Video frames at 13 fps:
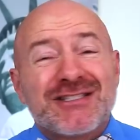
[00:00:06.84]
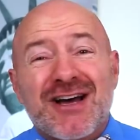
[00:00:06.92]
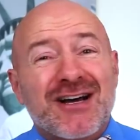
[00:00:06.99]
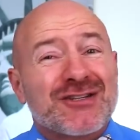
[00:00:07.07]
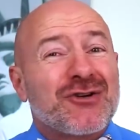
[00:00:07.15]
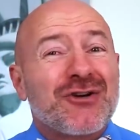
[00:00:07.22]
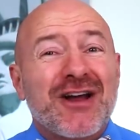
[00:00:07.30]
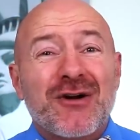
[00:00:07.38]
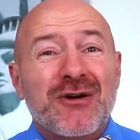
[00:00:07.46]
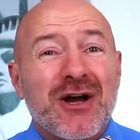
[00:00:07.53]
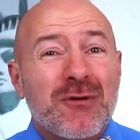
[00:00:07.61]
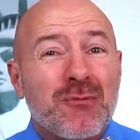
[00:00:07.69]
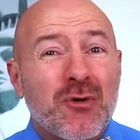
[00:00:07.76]
Stocks are now
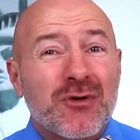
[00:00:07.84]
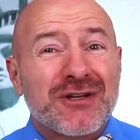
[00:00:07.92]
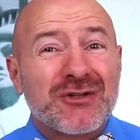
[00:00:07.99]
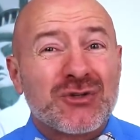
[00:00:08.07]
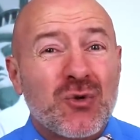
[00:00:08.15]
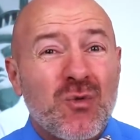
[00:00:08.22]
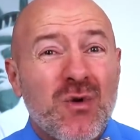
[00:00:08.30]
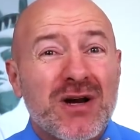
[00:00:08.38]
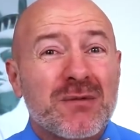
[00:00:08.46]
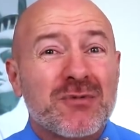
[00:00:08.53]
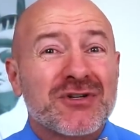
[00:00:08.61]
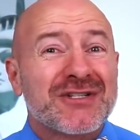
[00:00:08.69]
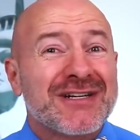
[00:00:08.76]
down more than
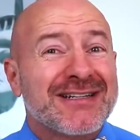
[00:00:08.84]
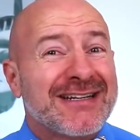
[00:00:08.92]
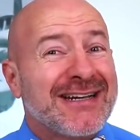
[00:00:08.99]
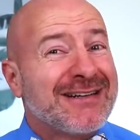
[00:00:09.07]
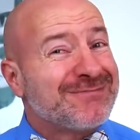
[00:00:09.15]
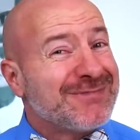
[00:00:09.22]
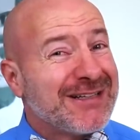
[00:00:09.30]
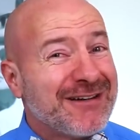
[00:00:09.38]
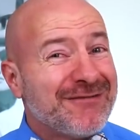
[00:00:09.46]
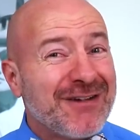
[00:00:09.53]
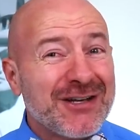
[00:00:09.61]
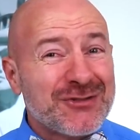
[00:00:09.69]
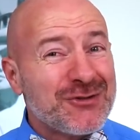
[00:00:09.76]
20%, and
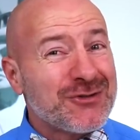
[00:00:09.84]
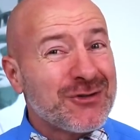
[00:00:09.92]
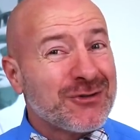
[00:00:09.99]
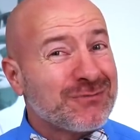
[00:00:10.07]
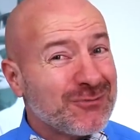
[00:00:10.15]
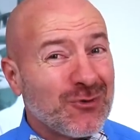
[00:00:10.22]
investors are,